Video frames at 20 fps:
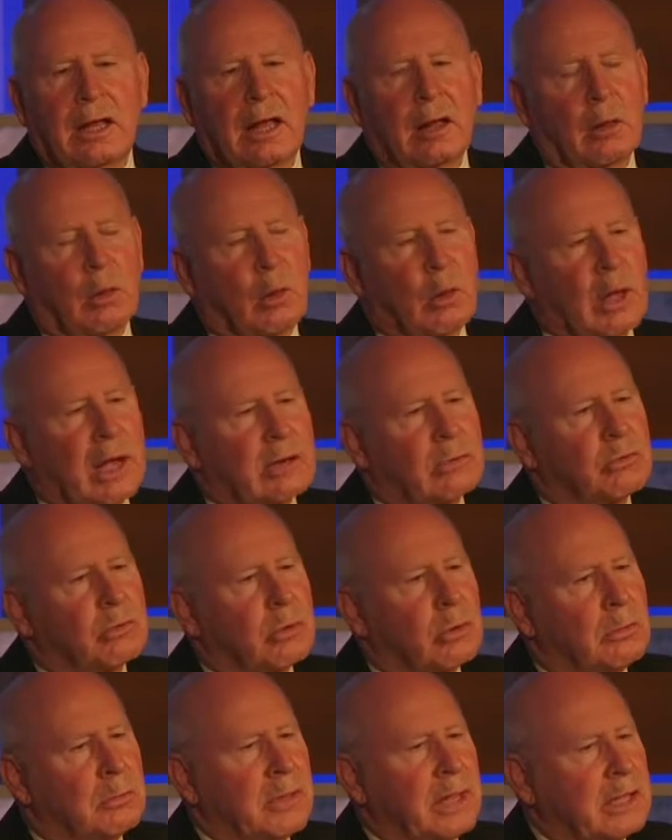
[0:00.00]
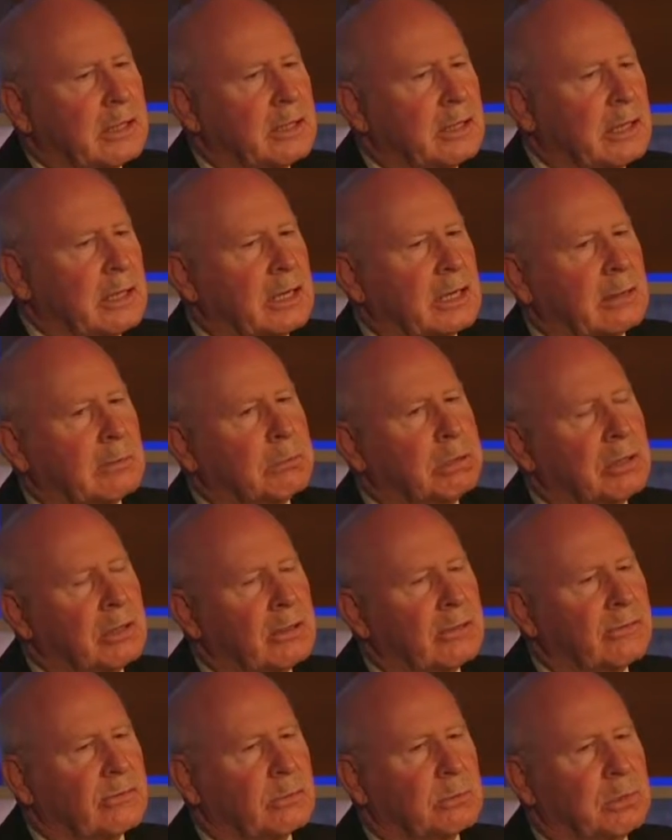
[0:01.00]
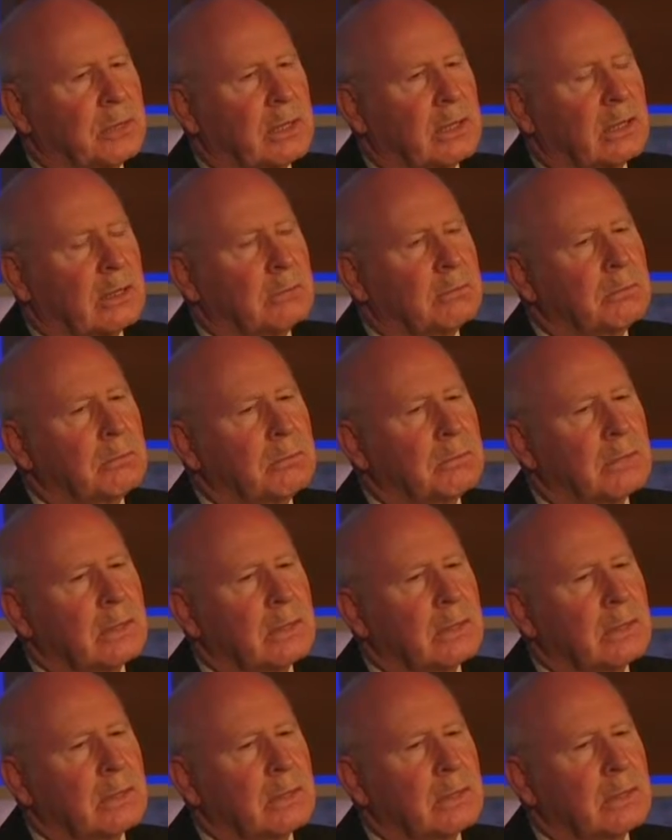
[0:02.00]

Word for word: electromagnetic pulse bomb,